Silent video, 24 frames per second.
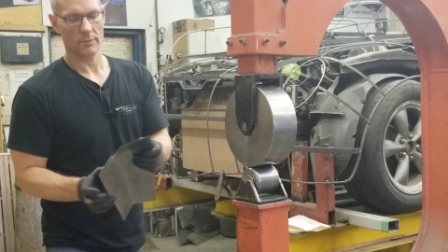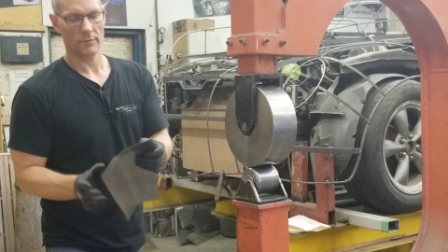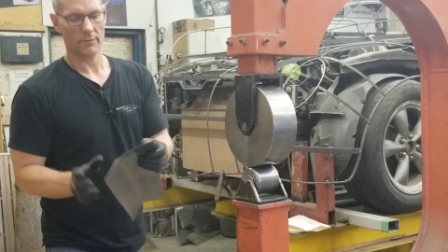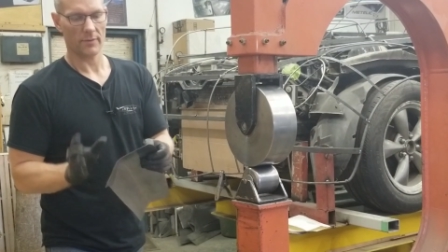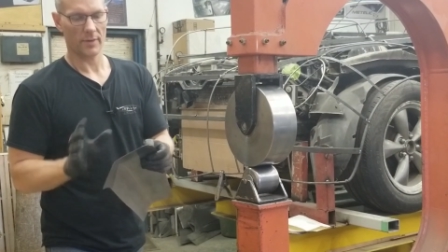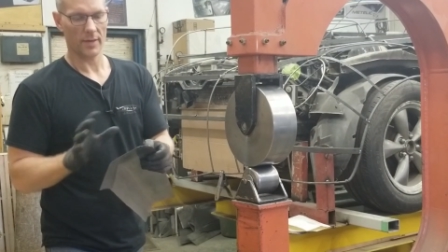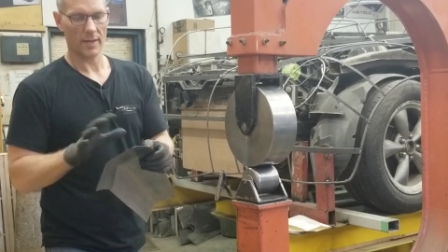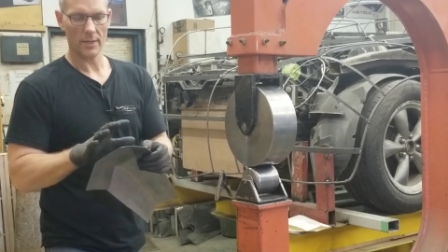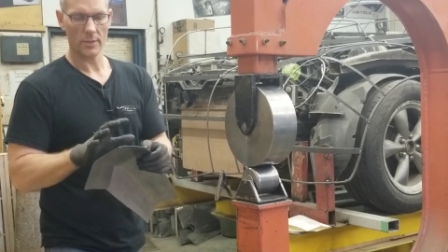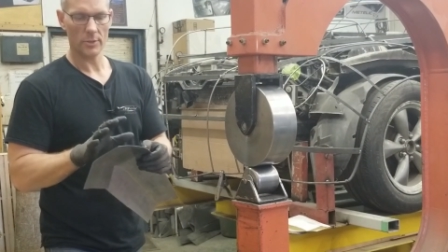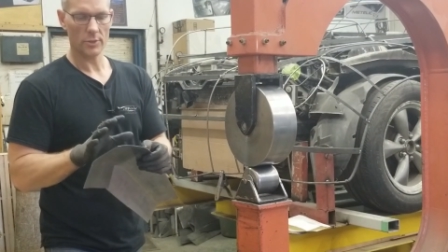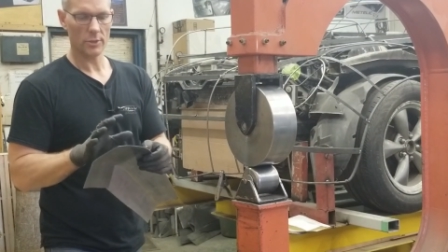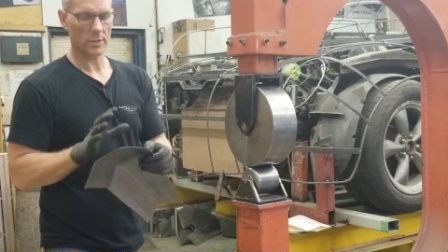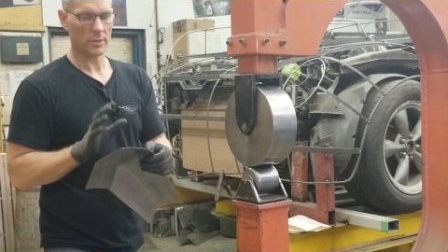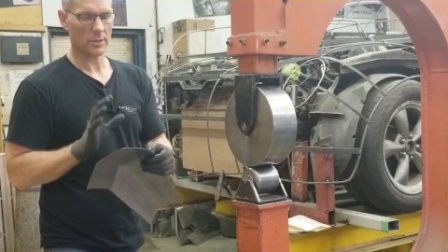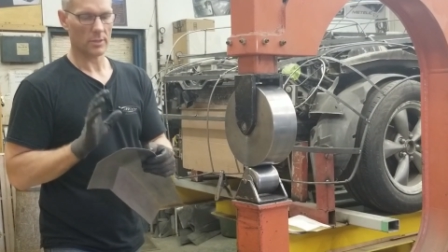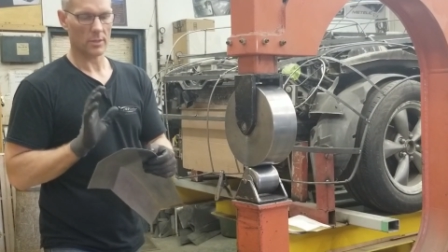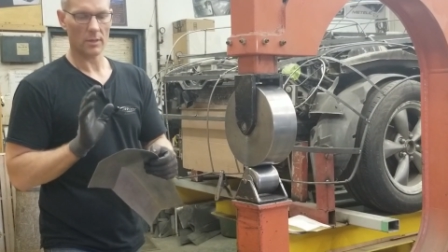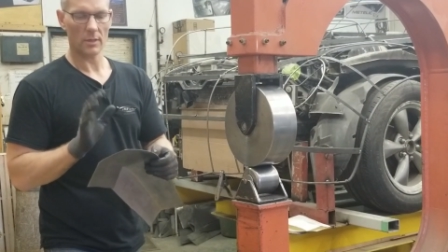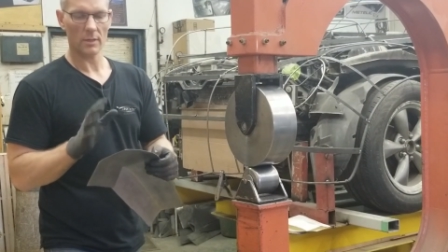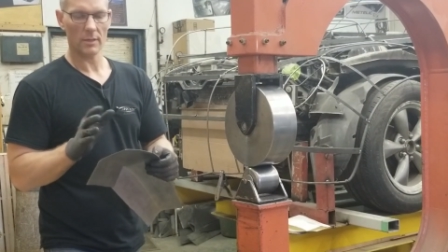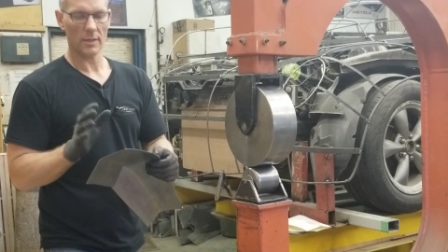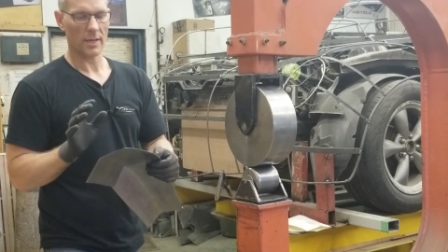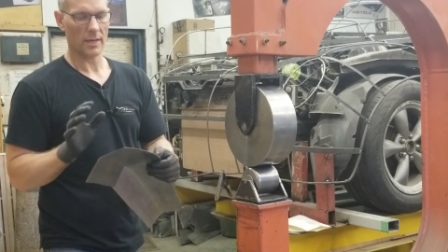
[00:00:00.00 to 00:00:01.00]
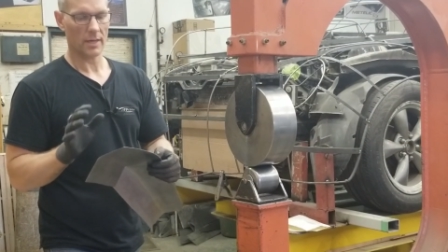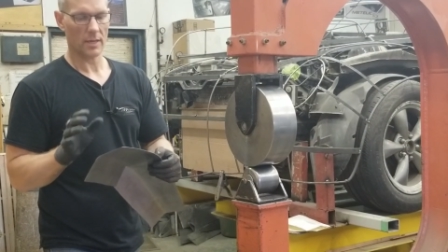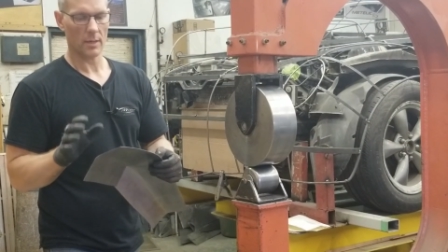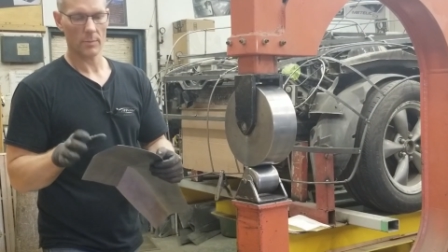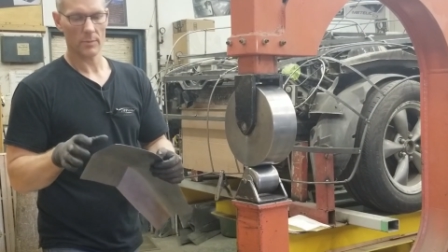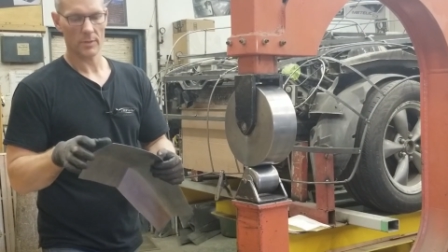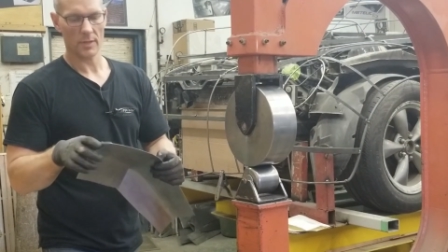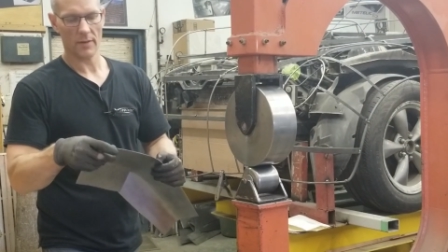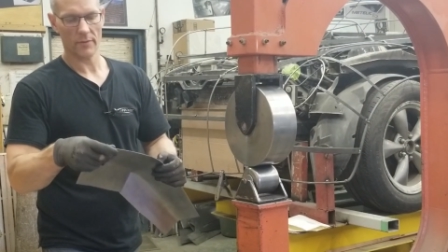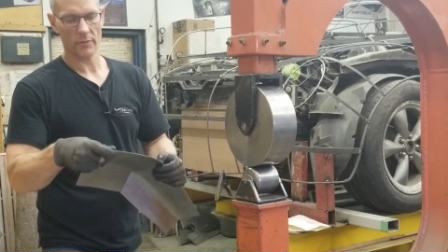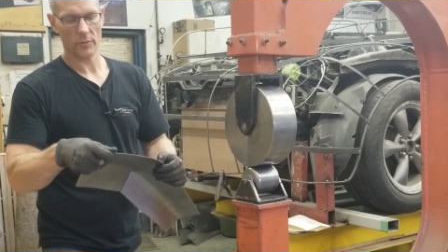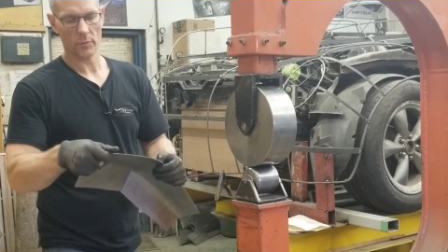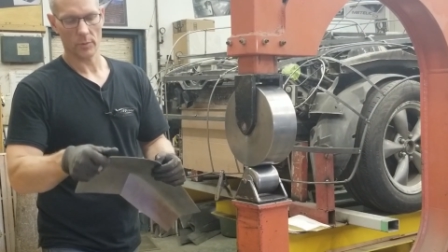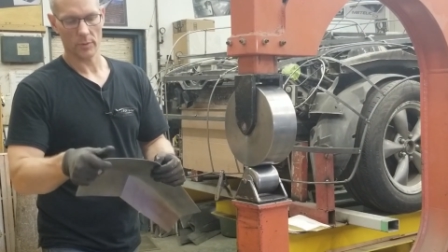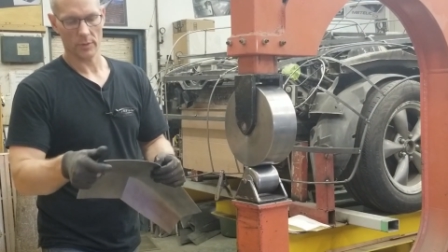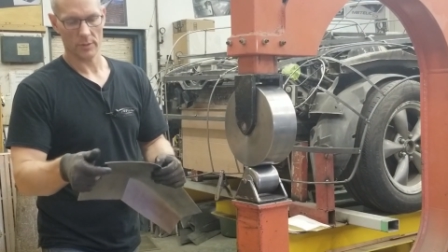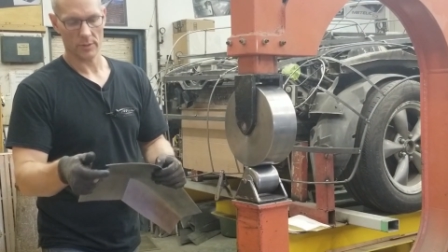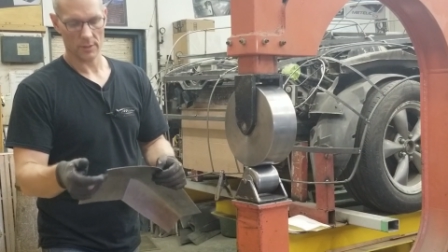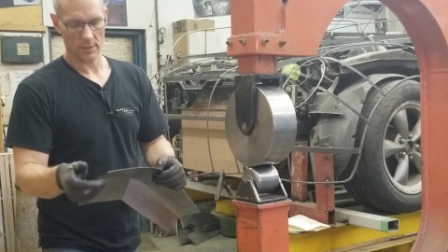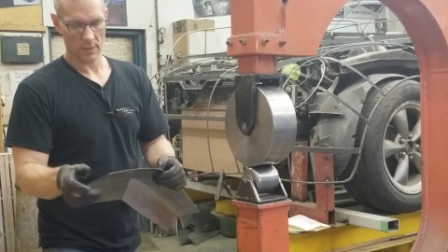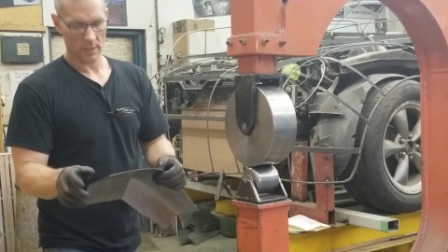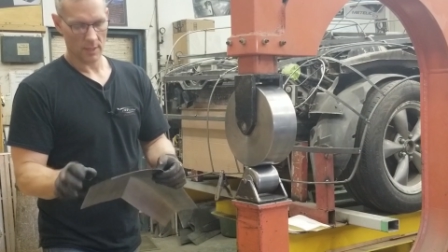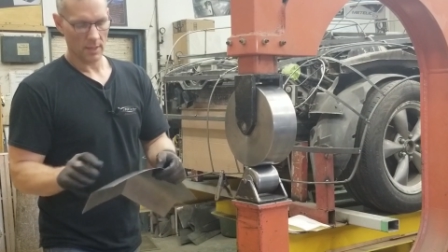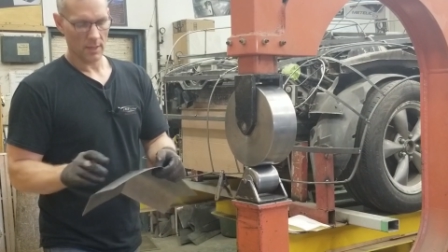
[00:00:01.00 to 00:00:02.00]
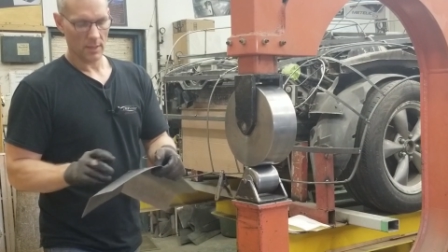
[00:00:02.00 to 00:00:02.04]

Flanges, all that comes afterwards.